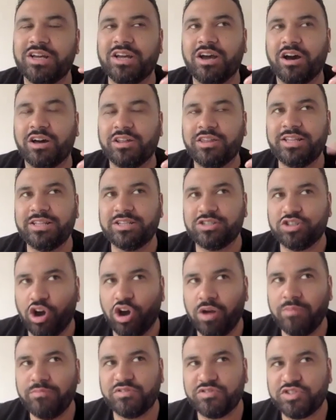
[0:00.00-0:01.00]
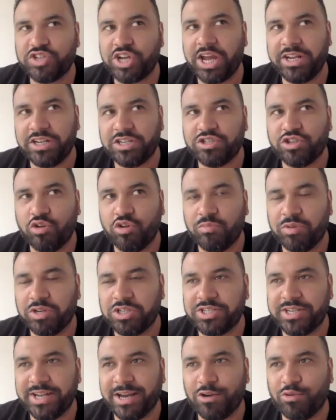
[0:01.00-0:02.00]
I think times have changed so
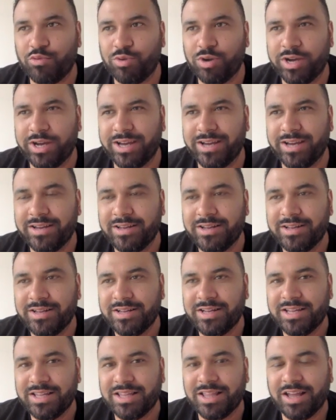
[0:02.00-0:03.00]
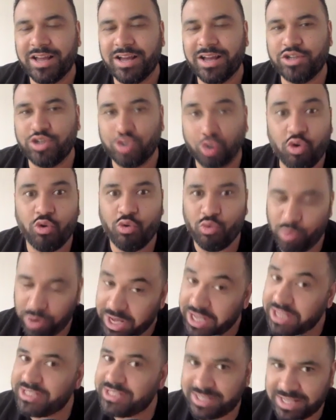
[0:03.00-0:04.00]
much now where adore
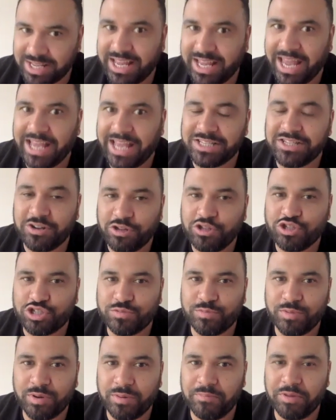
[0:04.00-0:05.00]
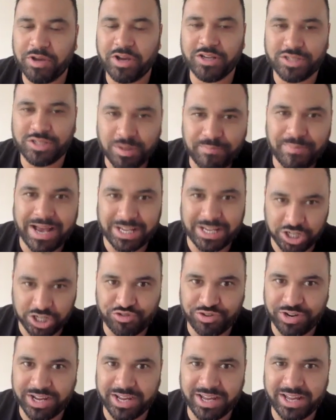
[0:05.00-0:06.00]
is an instrument, because to
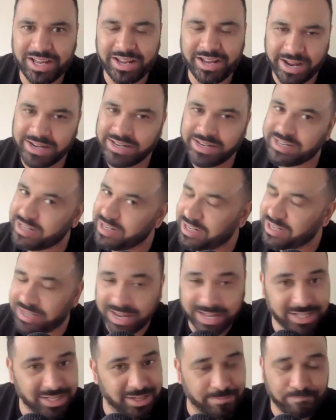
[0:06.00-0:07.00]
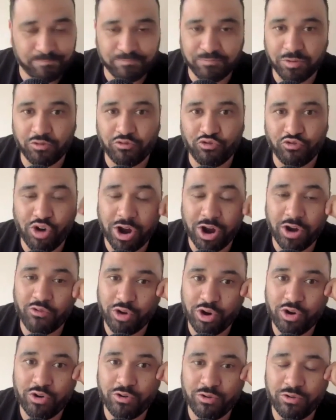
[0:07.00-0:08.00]
master it takes a real
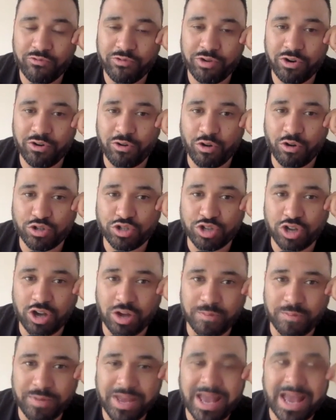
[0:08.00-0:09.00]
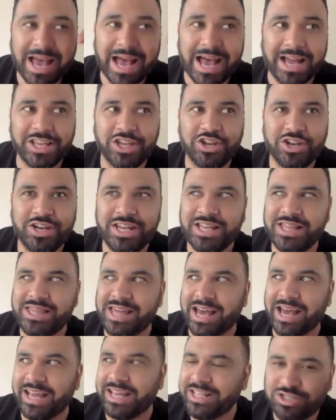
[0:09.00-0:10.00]
long time, and you need
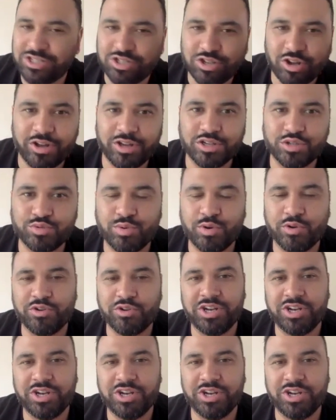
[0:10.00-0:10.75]
that insight as well.